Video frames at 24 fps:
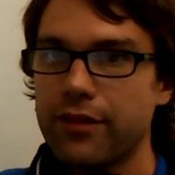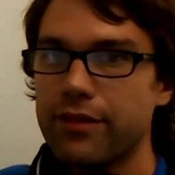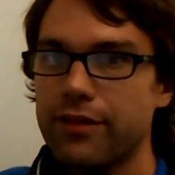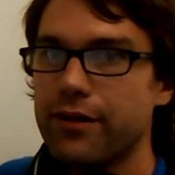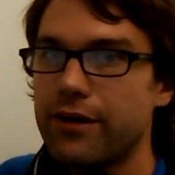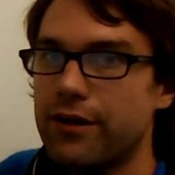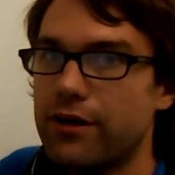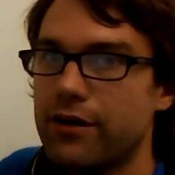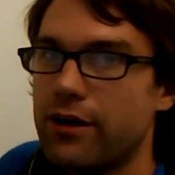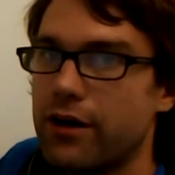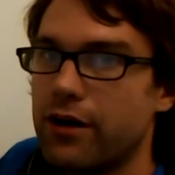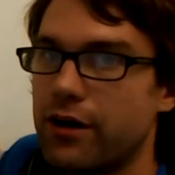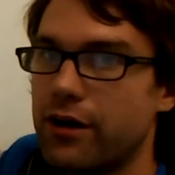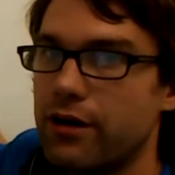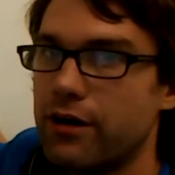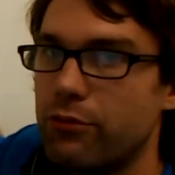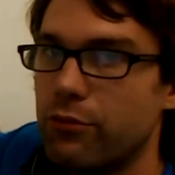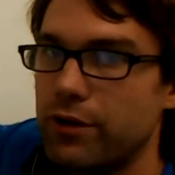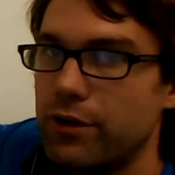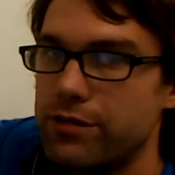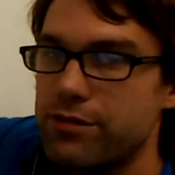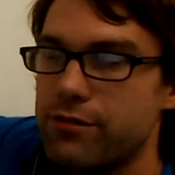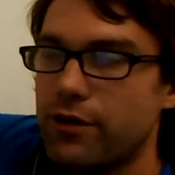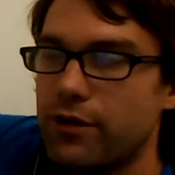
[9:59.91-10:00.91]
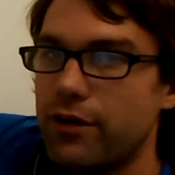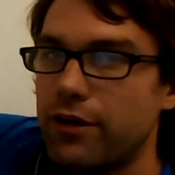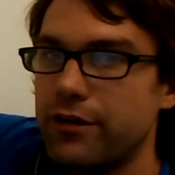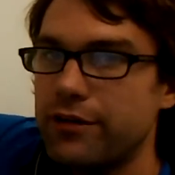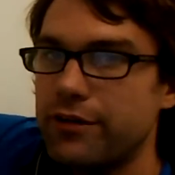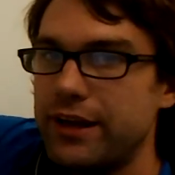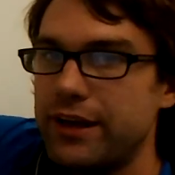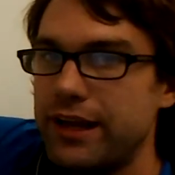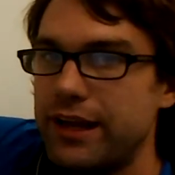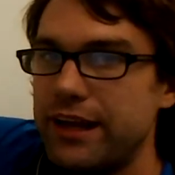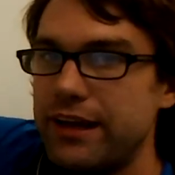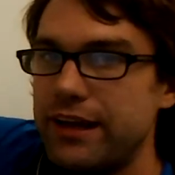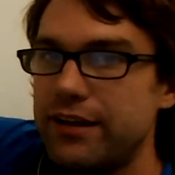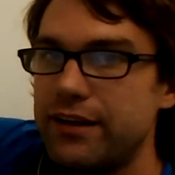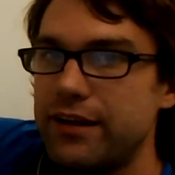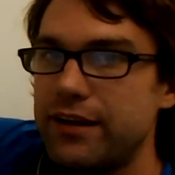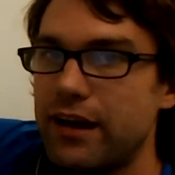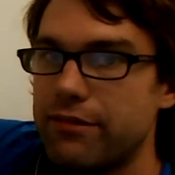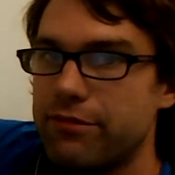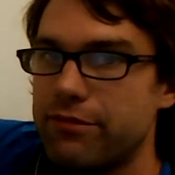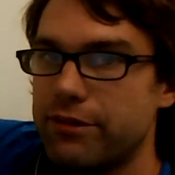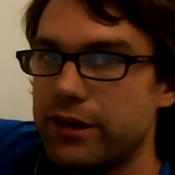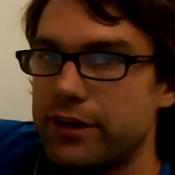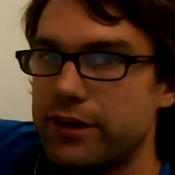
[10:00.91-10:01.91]
There are what's called
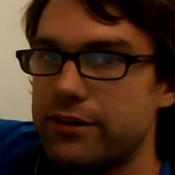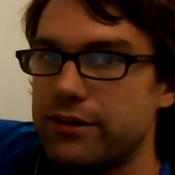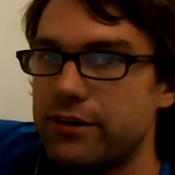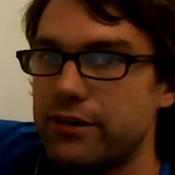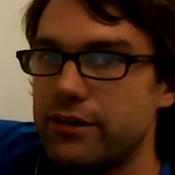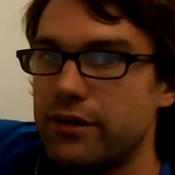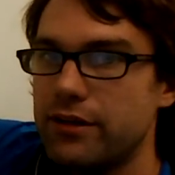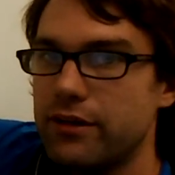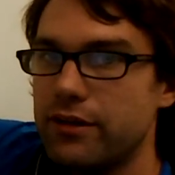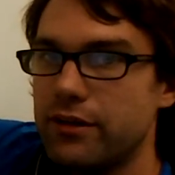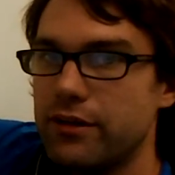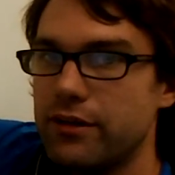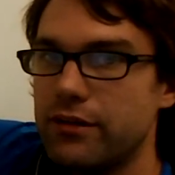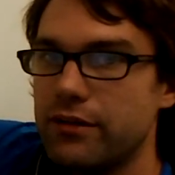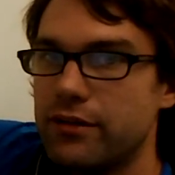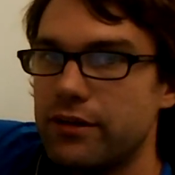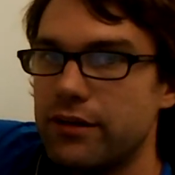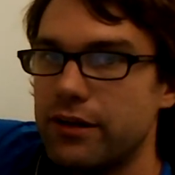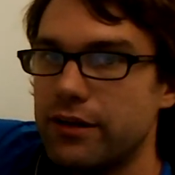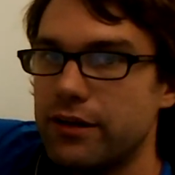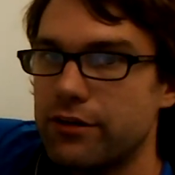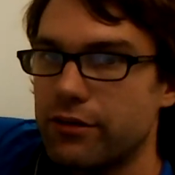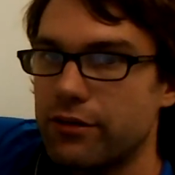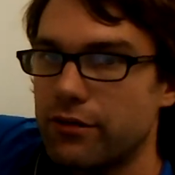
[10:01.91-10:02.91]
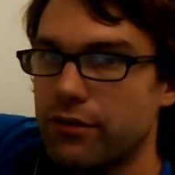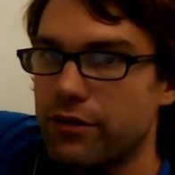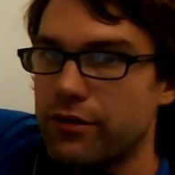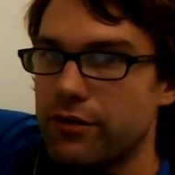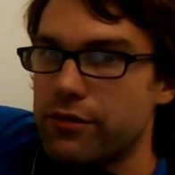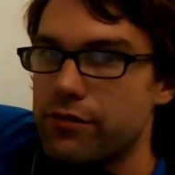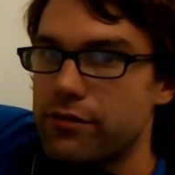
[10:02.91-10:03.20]
indefinite integrals